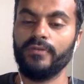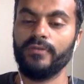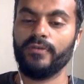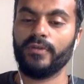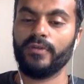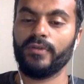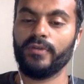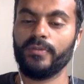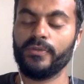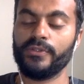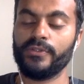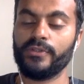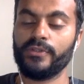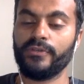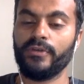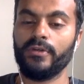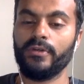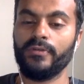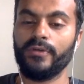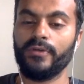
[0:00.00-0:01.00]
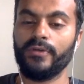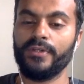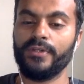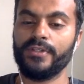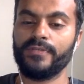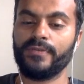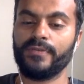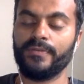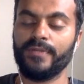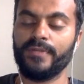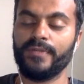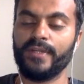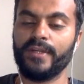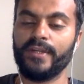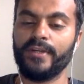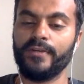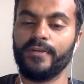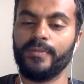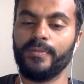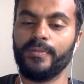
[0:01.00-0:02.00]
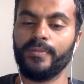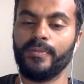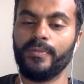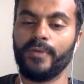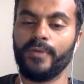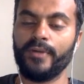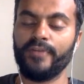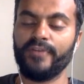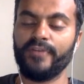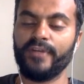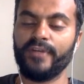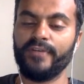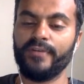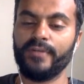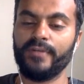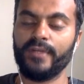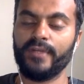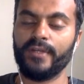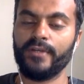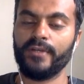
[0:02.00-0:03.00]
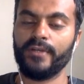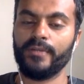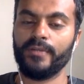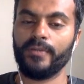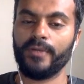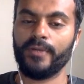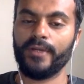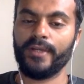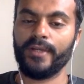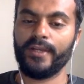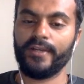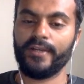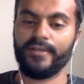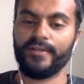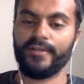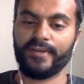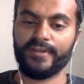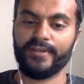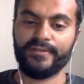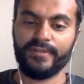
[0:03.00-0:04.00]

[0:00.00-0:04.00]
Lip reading: for the most of altcoin is from negative 0.5 to negative 0.85.